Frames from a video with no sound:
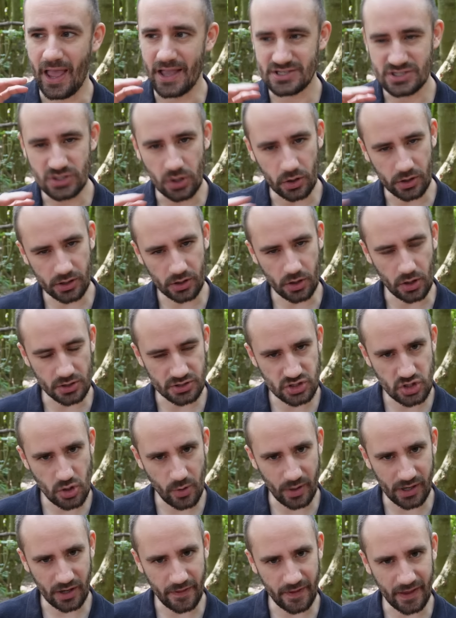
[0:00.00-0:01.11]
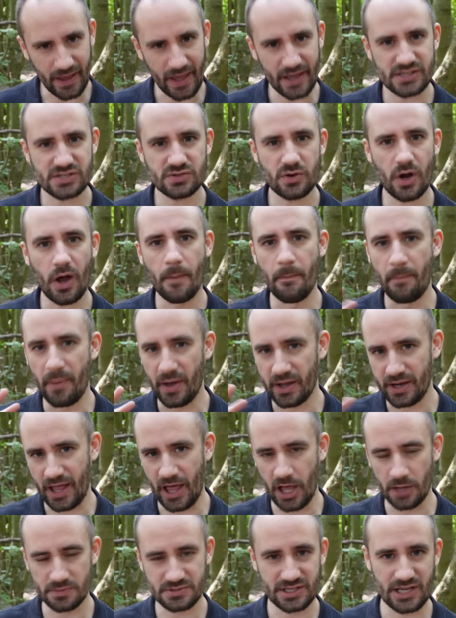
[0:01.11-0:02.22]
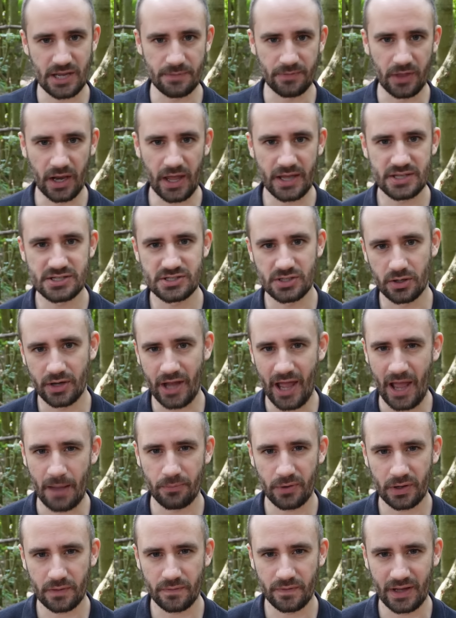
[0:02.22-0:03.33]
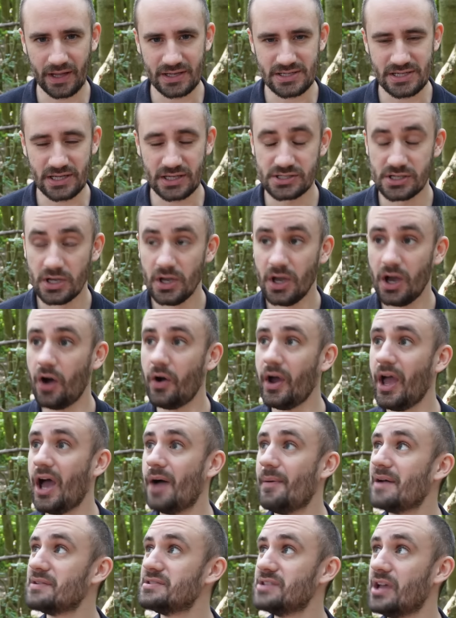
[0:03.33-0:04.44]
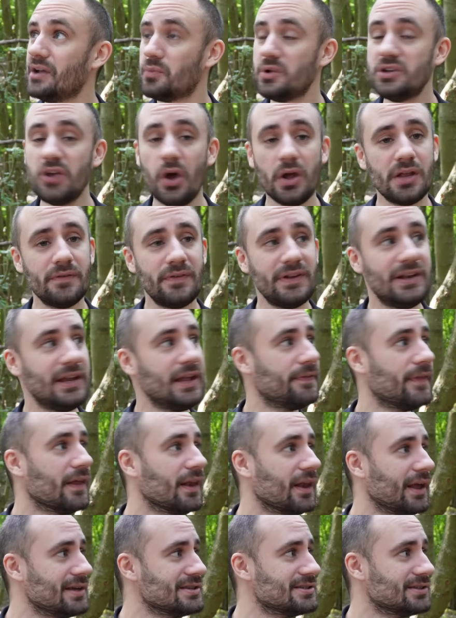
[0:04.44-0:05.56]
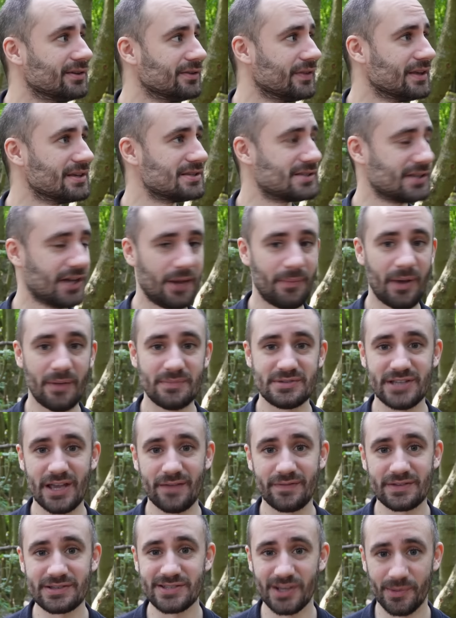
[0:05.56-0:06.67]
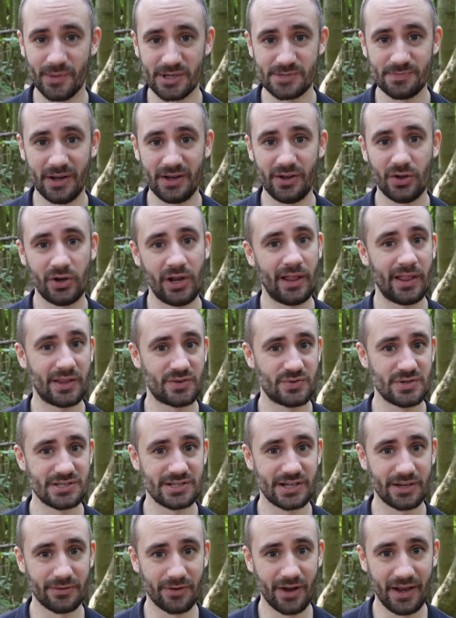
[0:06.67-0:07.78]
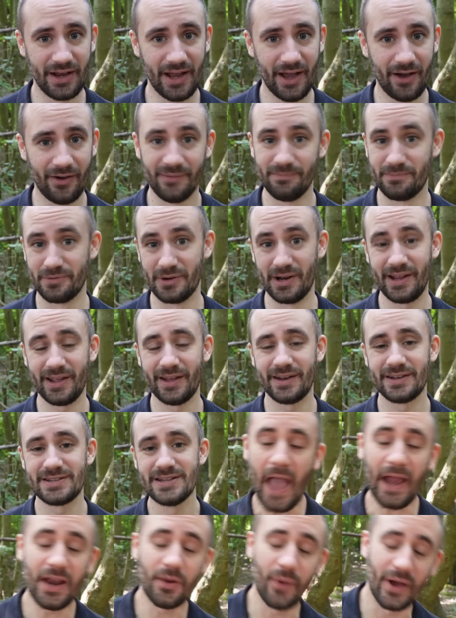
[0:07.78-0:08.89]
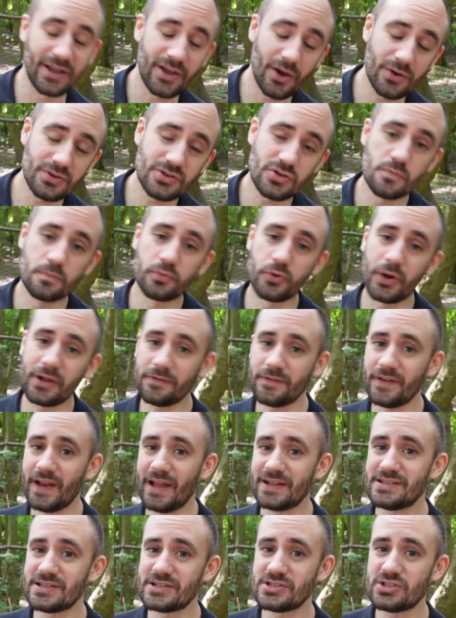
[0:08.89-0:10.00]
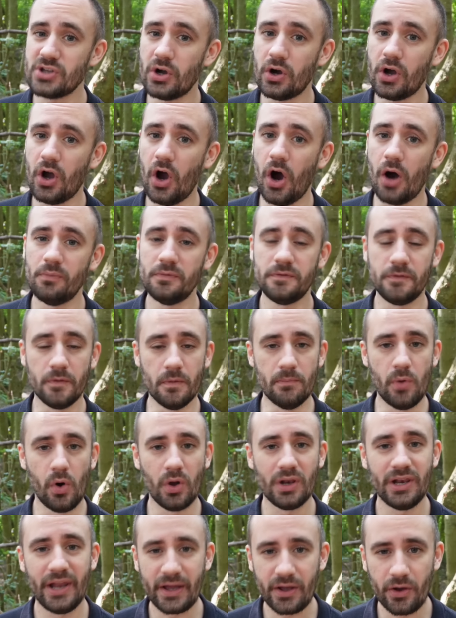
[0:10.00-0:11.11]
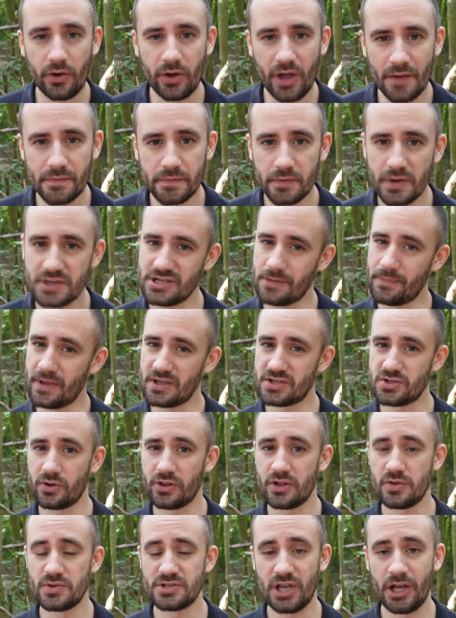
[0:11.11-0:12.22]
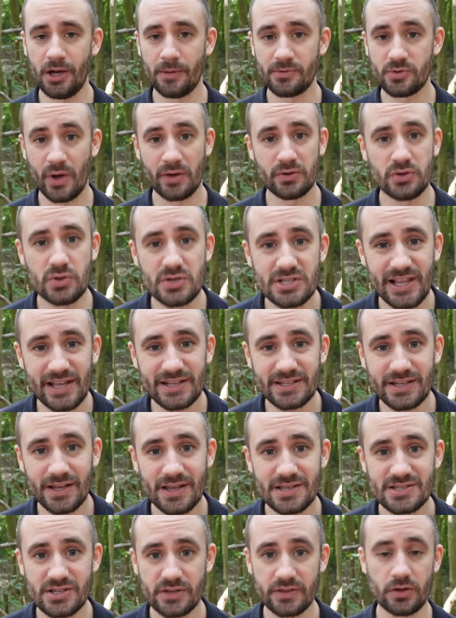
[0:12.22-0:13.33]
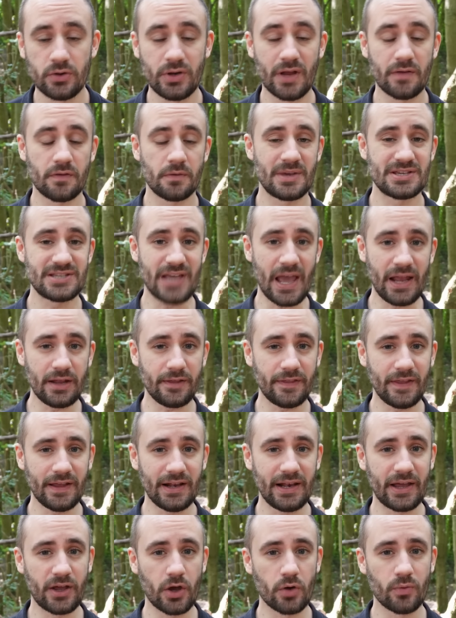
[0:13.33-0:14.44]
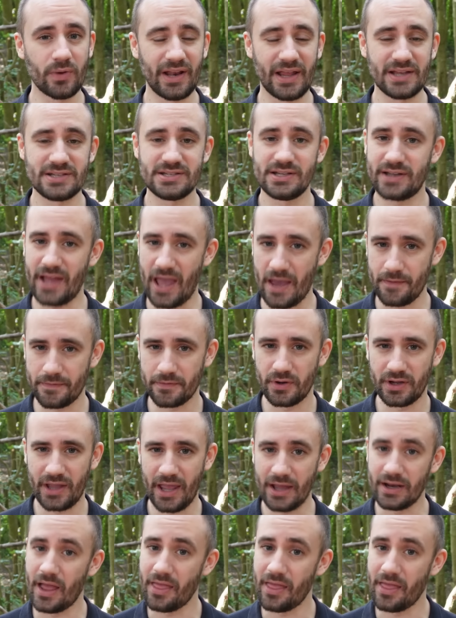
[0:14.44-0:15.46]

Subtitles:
not going to cost you anything extra, but it helps to keep the lights on at Brick Fanatics. Oh hey, I'm outside. We don't even need the lights on this time. I'm saving so much money on electricity right now. Brilliant. Anyway, go to brickfanatics.com for more LEGO coverage and make sure that you sign up to our newsletter so that you never miss anything LEGO related ever again.